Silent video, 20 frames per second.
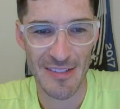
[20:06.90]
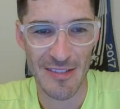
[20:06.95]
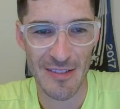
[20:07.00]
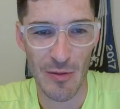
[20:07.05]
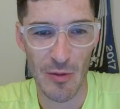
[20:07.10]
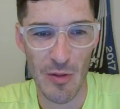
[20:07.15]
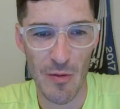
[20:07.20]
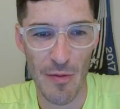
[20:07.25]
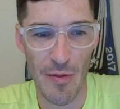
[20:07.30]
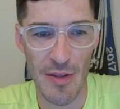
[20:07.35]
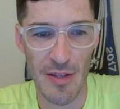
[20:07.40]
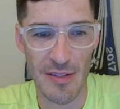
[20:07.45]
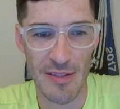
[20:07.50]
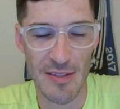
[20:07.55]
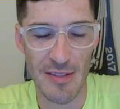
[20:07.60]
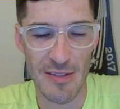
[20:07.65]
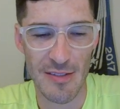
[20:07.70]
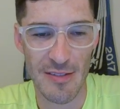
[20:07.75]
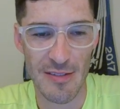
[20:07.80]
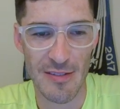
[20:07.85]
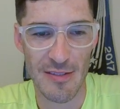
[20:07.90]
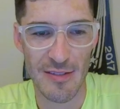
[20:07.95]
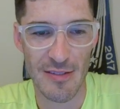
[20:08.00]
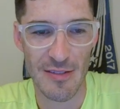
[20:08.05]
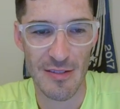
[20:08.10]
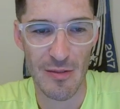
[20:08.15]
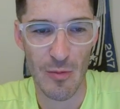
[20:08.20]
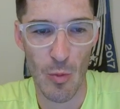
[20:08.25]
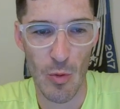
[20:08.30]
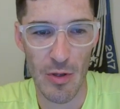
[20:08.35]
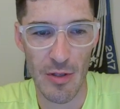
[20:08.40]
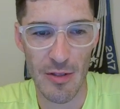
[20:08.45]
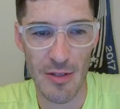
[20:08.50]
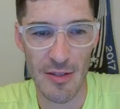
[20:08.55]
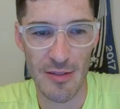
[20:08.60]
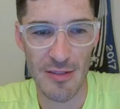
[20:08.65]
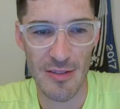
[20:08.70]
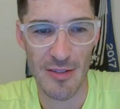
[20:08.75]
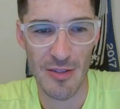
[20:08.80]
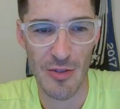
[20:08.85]
wonder if this 1
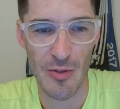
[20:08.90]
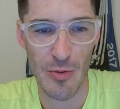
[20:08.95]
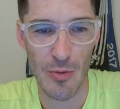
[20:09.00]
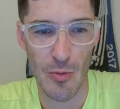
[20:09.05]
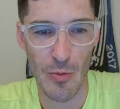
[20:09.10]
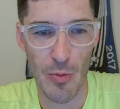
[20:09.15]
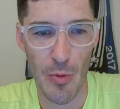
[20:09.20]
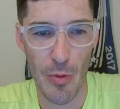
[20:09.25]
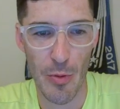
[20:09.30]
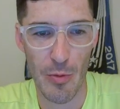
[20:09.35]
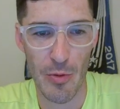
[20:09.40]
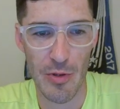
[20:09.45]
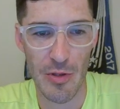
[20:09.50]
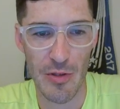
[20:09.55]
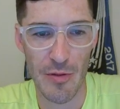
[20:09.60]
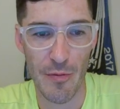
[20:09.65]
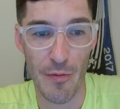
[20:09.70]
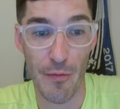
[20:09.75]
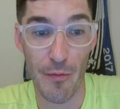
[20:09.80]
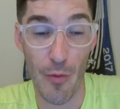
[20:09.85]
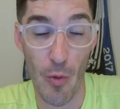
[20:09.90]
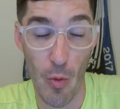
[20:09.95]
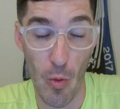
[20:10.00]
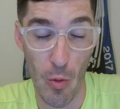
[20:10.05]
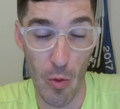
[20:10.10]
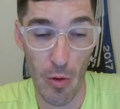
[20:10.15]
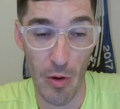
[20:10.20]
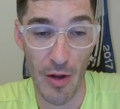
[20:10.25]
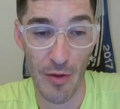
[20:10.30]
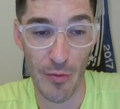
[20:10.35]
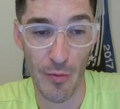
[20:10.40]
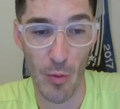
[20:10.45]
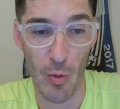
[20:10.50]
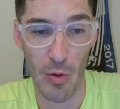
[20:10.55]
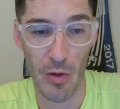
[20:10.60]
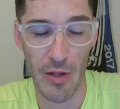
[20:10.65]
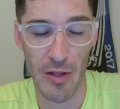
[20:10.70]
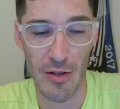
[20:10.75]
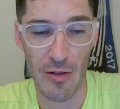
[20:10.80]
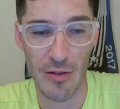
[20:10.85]
doesn't, 2, 3, 4 has 4
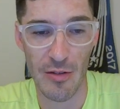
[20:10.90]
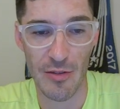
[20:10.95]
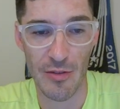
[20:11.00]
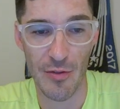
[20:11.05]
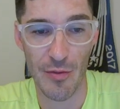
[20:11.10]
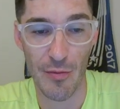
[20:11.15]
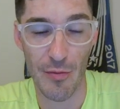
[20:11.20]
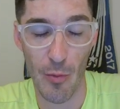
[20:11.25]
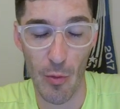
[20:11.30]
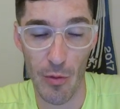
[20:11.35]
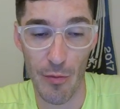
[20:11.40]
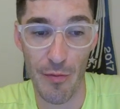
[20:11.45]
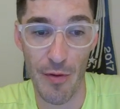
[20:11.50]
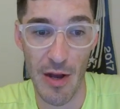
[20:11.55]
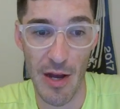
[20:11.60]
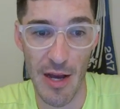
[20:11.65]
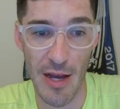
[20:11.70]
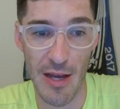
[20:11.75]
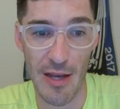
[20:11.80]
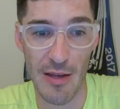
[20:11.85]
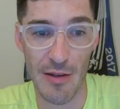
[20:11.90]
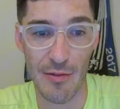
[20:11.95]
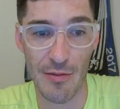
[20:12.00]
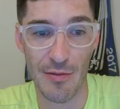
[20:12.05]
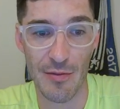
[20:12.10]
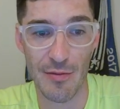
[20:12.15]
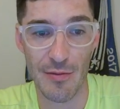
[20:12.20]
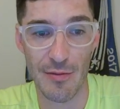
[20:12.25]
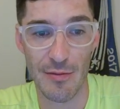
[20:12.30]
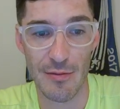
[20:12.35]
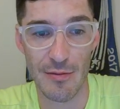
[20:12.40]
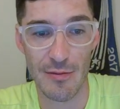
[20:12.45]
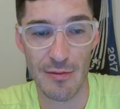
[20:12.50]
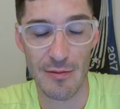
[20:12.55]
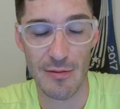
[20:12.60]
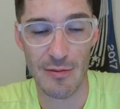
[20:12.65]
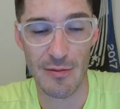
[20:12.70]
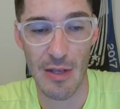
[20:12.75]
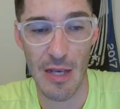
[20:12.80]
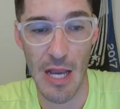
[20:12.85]
letters, 4, 5,
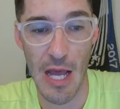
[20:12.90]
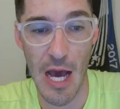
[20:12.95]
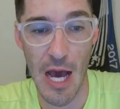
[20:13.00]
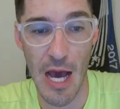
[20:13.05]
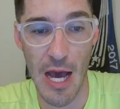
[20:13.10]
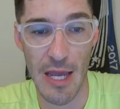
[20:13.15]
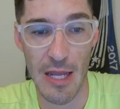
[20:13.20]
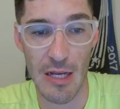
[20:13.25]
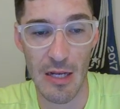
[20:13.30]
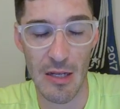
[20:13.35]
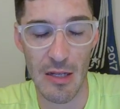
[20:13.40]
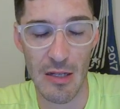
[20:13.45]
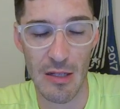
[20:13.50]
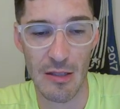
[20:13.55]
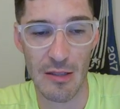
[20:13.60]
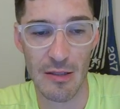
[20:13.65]
9.